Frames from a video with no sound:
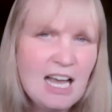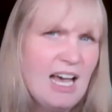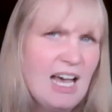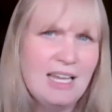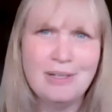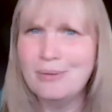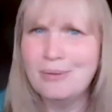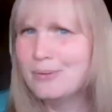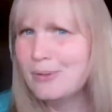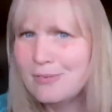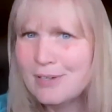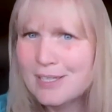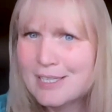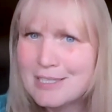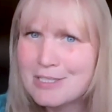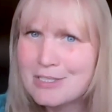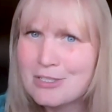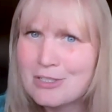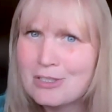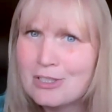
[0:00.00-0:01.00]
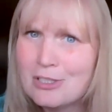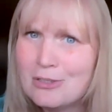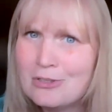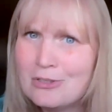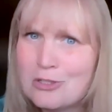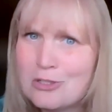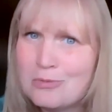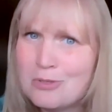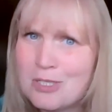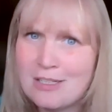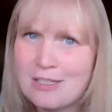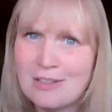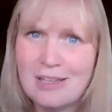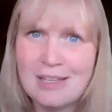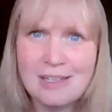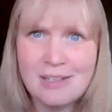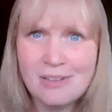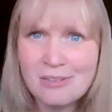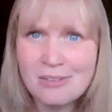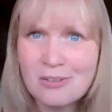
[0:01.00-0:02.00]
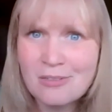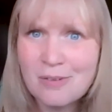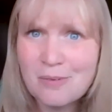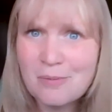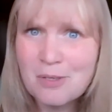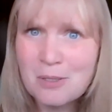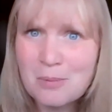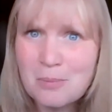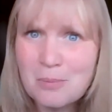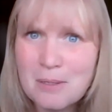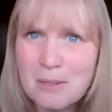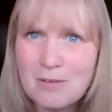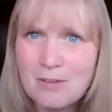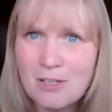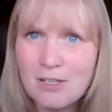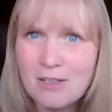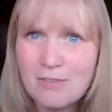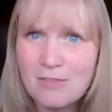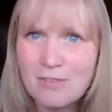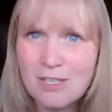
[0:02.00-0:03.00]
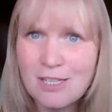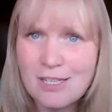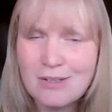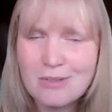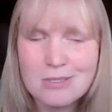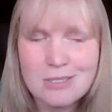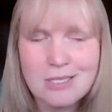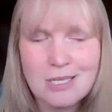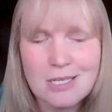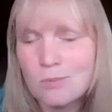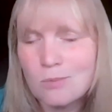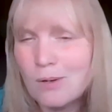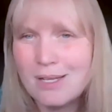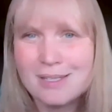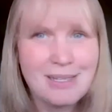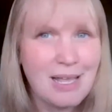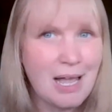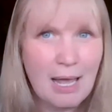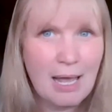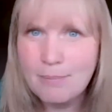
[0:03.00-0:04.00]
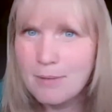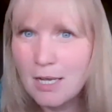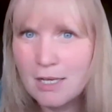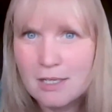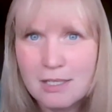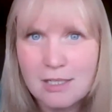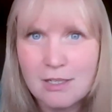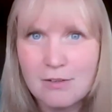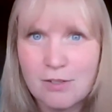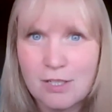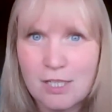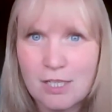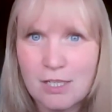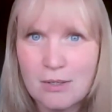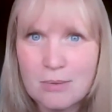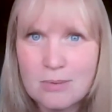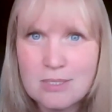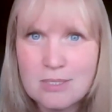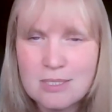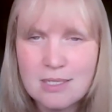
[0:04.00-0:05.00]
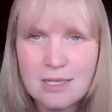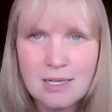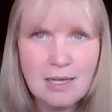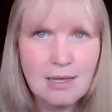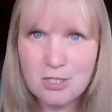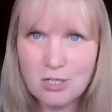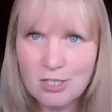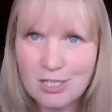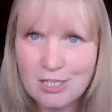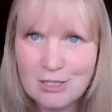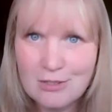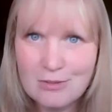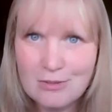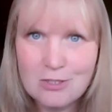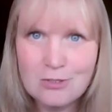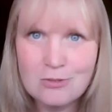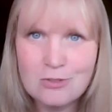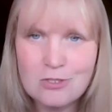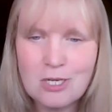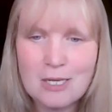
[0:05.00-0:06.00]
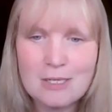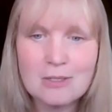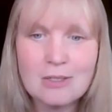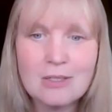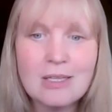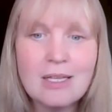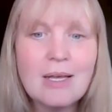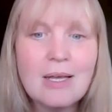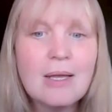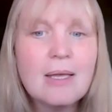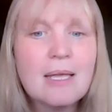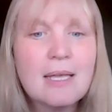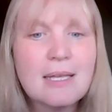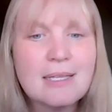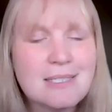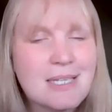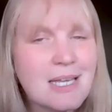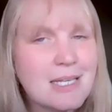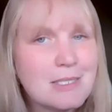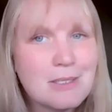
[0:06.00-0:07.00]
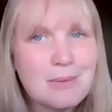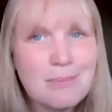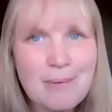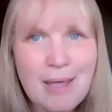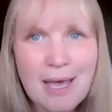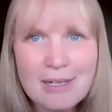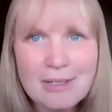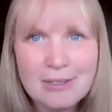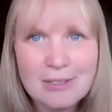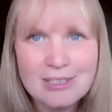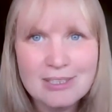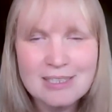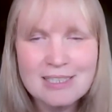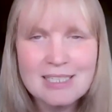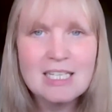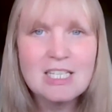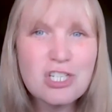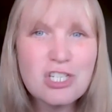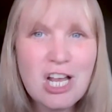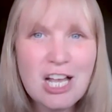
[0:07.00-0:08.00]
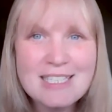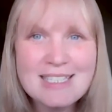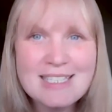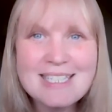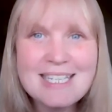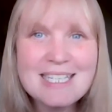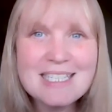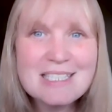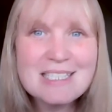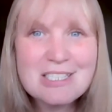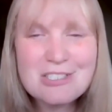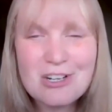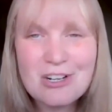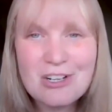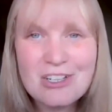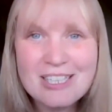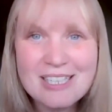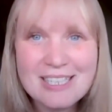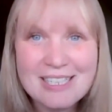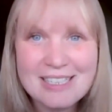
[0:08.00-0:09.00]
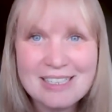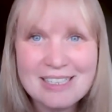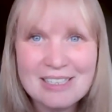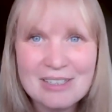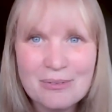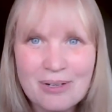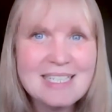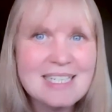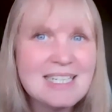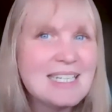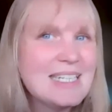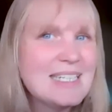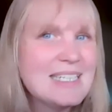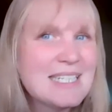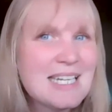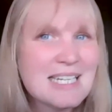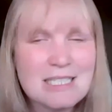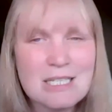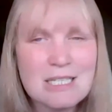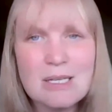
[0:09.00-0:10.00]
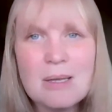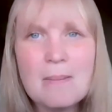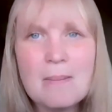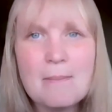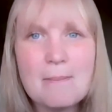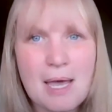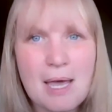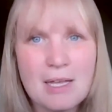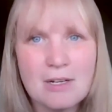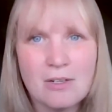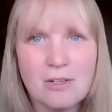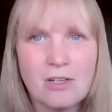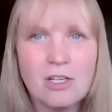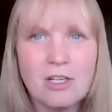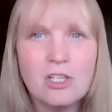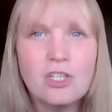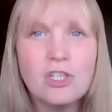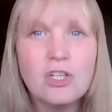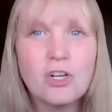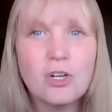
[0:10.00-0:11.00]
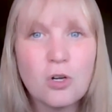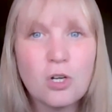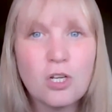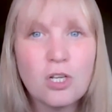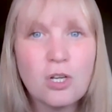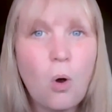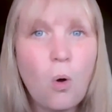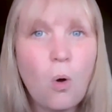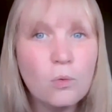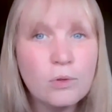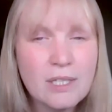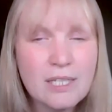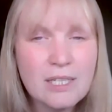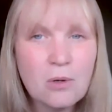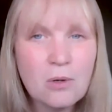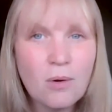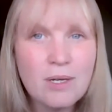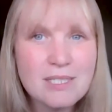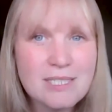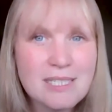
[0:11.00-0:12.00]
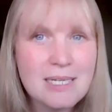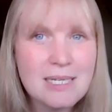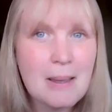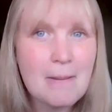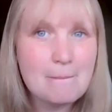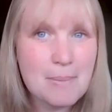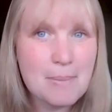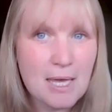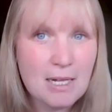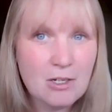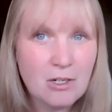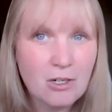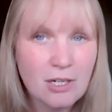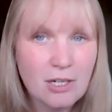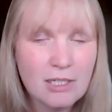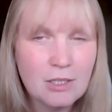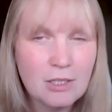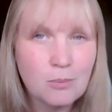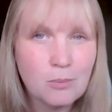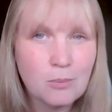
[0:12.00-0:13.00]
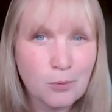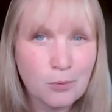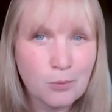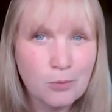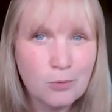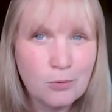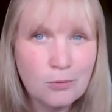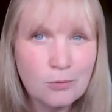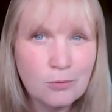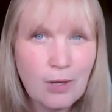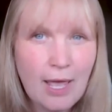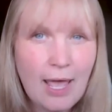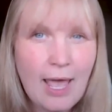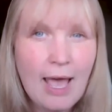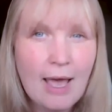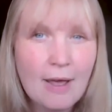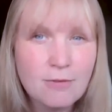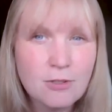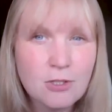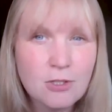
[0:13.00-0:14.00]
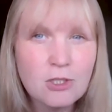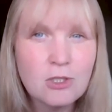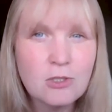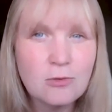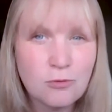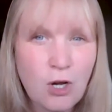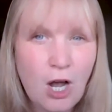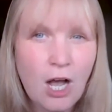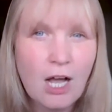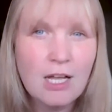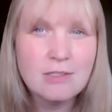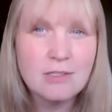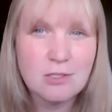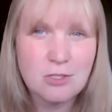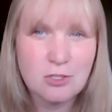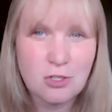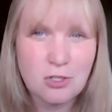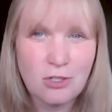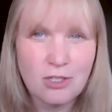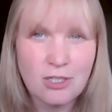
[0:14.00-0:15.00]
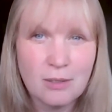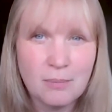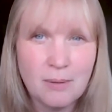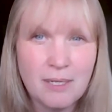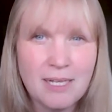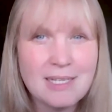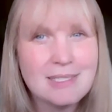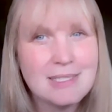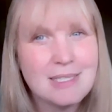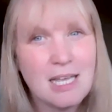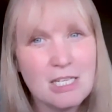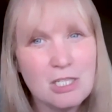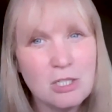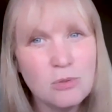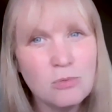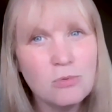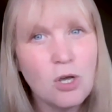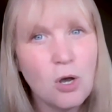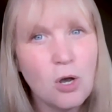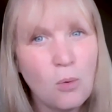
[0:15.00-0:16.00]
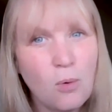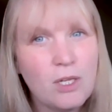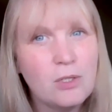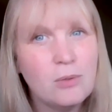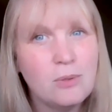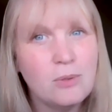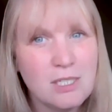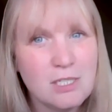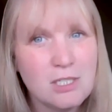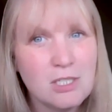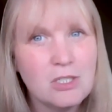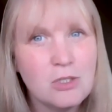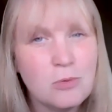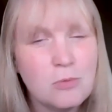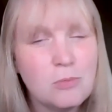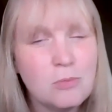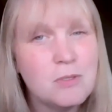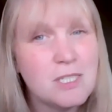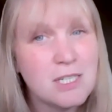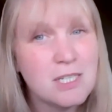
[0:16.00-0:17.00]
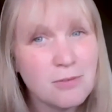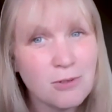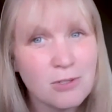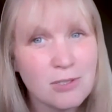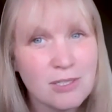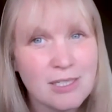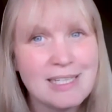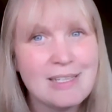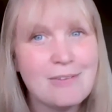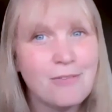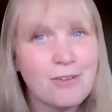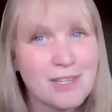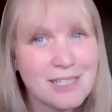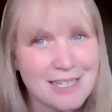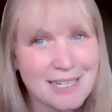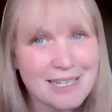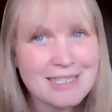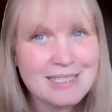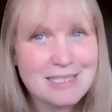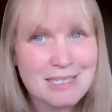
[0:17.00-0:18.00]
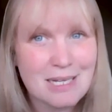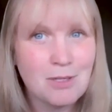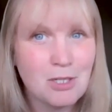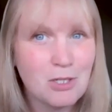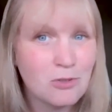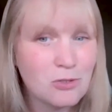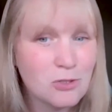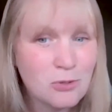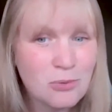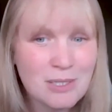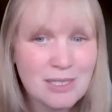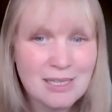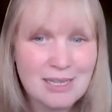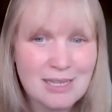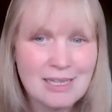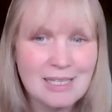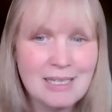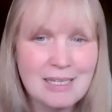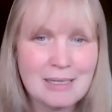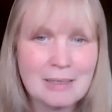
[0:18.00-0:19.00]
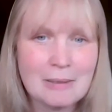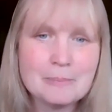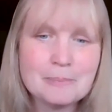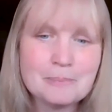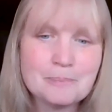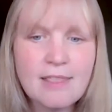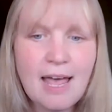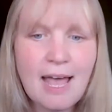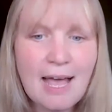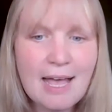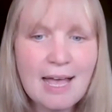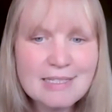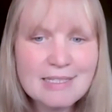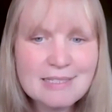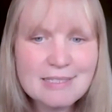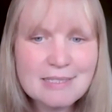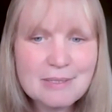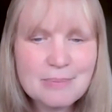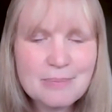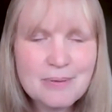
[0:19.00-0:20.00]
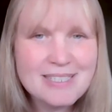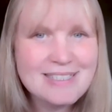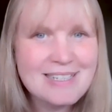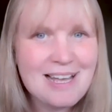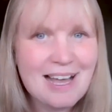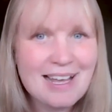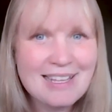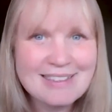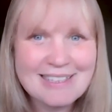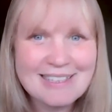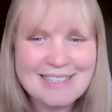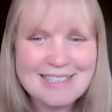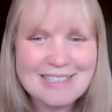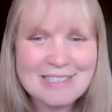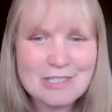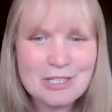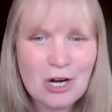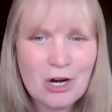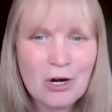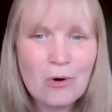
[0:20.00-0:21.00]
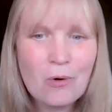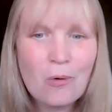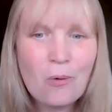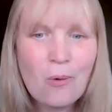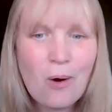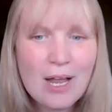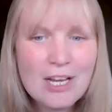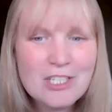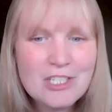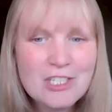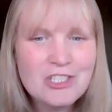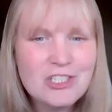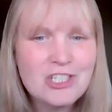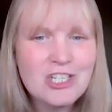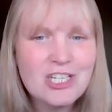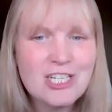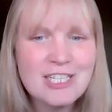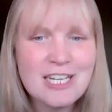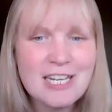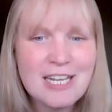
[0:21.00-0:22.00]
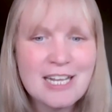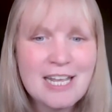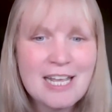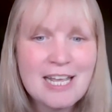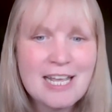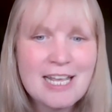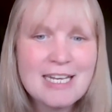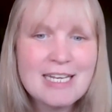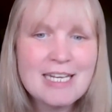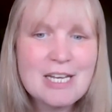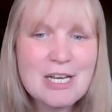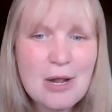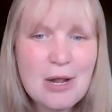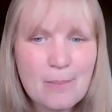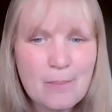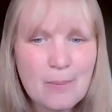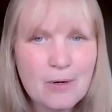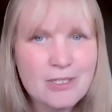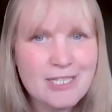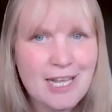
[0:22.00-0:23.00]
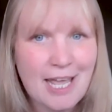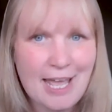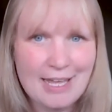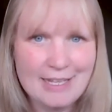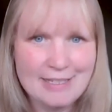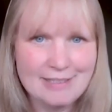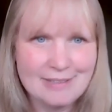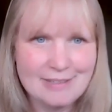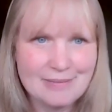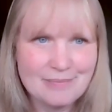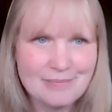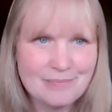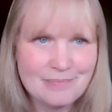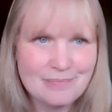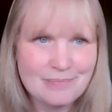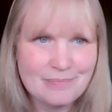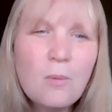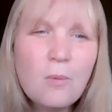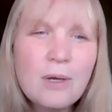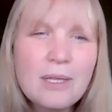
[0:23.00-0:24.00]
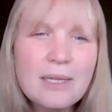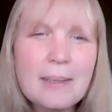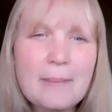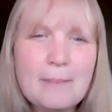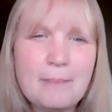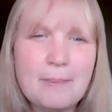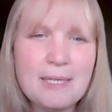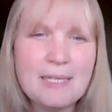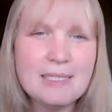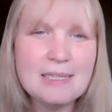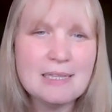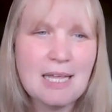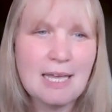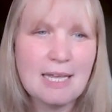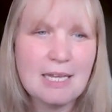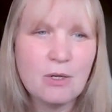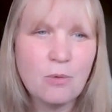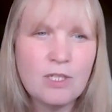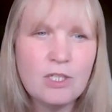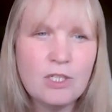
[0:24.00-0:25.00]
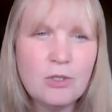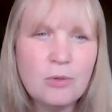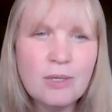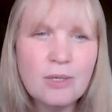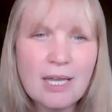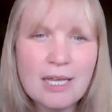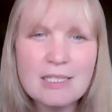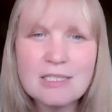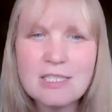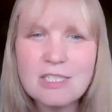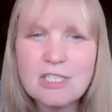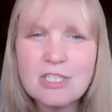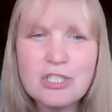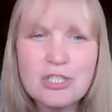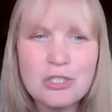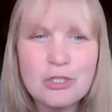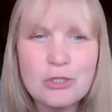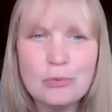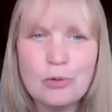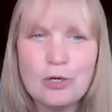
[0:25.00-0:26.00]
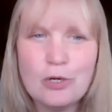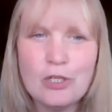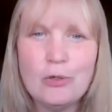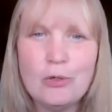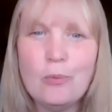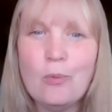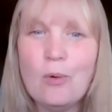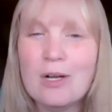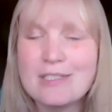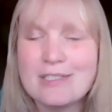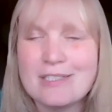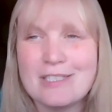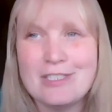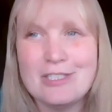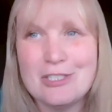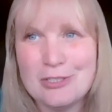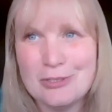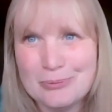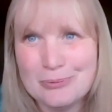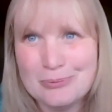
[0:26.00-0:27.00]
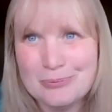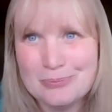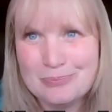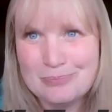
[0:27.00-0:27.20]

I don't know if I can start a YouTube channel. I don't know if I could be good at videos. Guess what? I'm not good at videos. I'm starting a YouTube channel. It doesn't matter. You just get started, right? It doesn't matter. You're only going to get better and improve after you've gotten started, because then you know what you need to do differently for the next time that you're doing the thing. And last but not least, our question number 10. What will it be like when you get to do what you want to do?